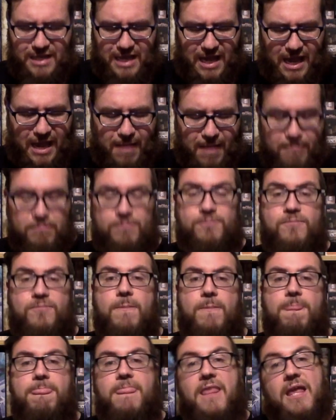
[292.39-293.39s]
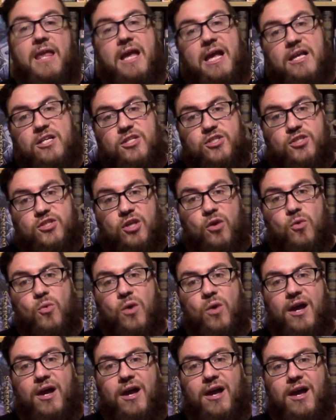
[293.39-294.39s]

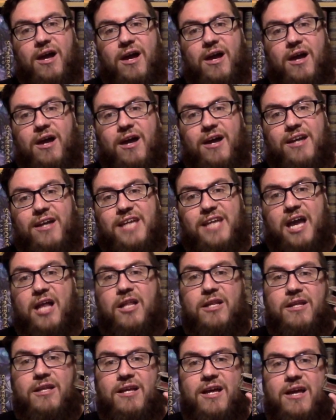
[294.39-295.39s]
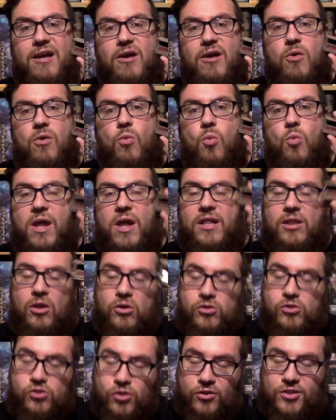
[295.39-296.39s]
Yeah, when
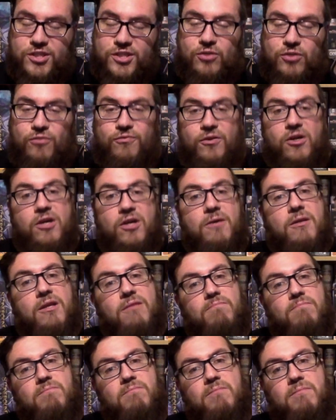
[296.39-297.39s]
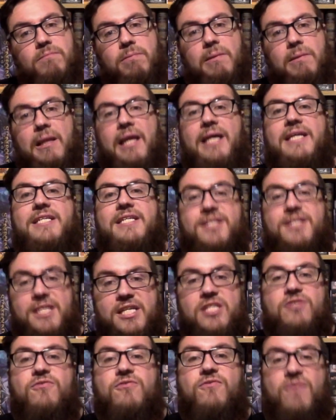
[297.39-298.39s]
Long John Silver plays
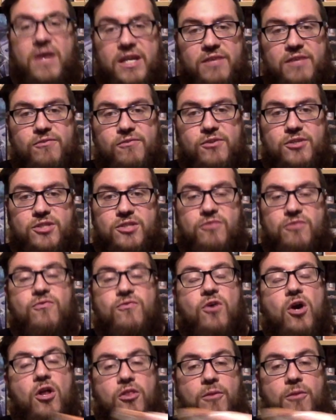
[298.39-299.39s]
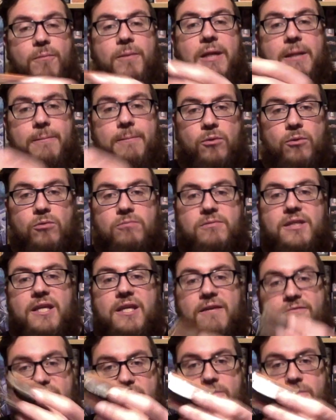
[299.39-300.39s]
these favours for other people,
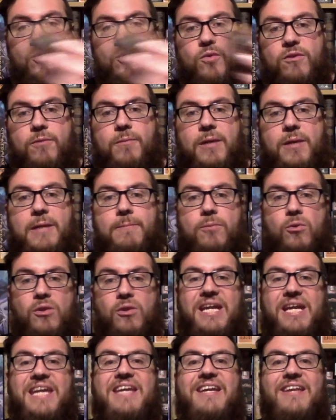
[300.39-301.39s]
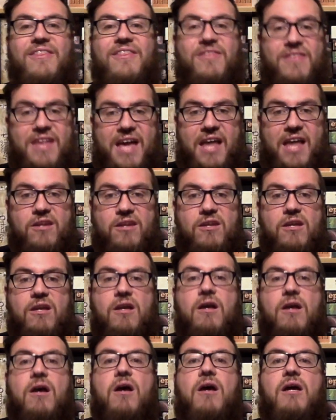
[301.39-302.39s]
gives them to other people, he can then,
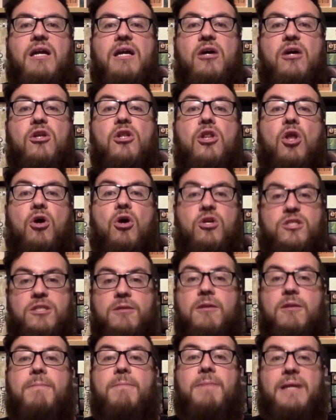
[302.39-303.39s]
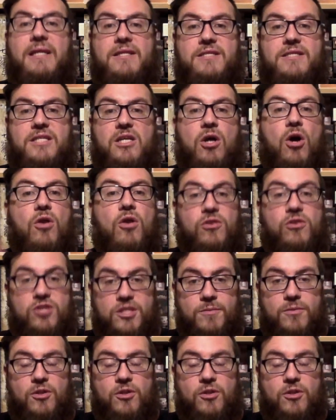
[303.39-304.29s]
it unlocks an ability on some